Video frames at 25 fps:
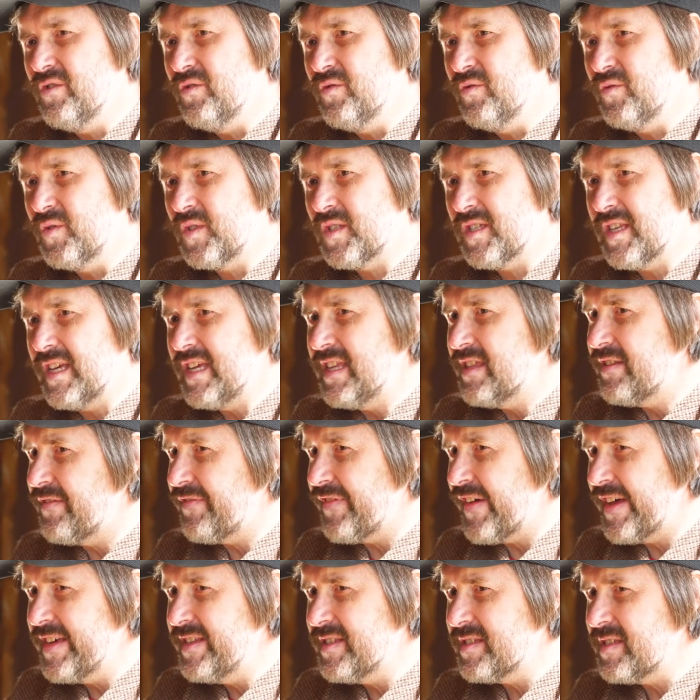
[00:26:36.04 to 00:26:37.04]
you see the
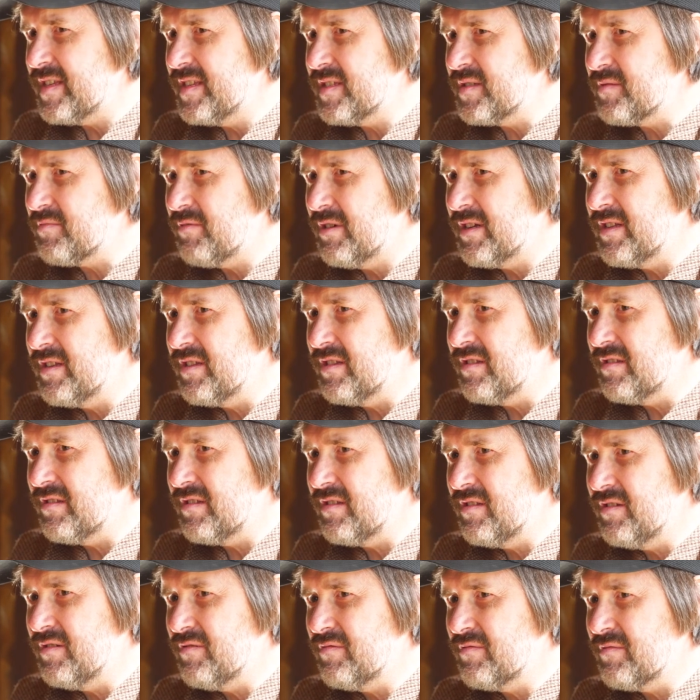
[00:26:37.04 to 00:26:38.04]
faces when
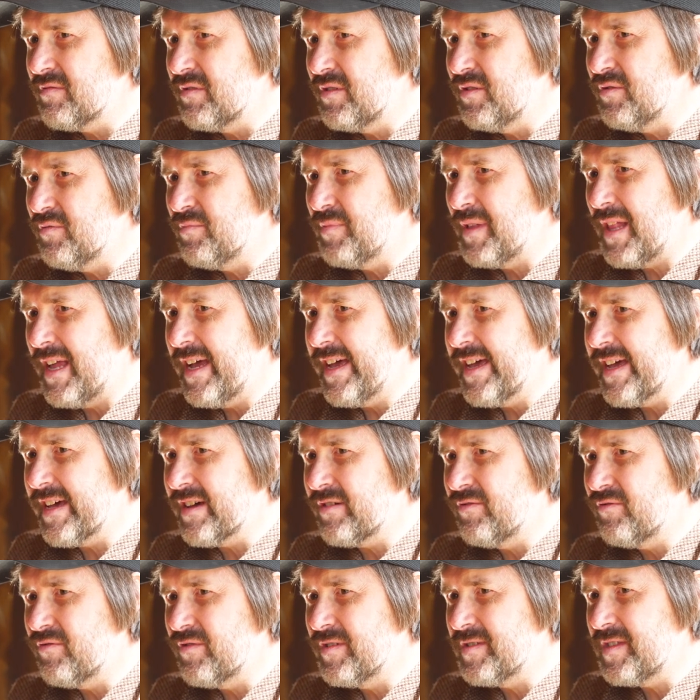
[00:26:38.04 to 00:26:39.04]
you're you're playing,
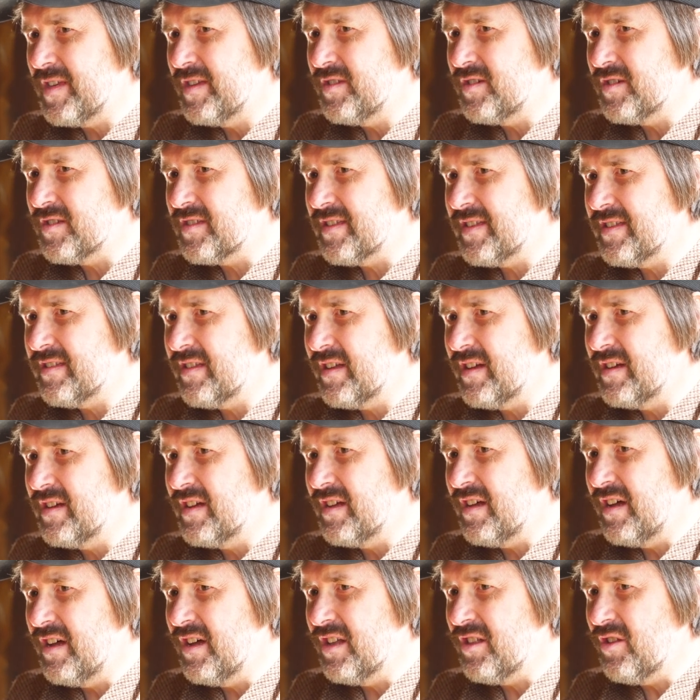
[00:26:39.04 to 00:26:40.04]
or is it just
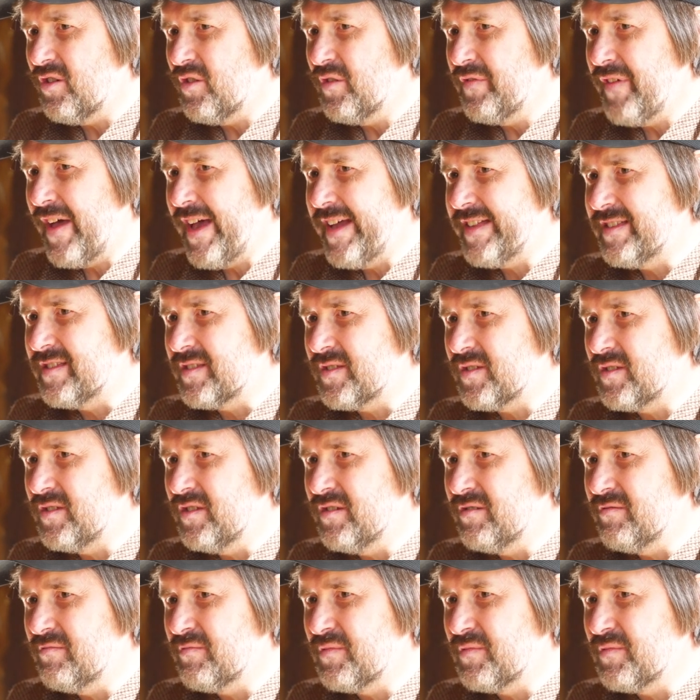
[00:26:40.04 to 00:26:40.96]
a lot of heads? Do you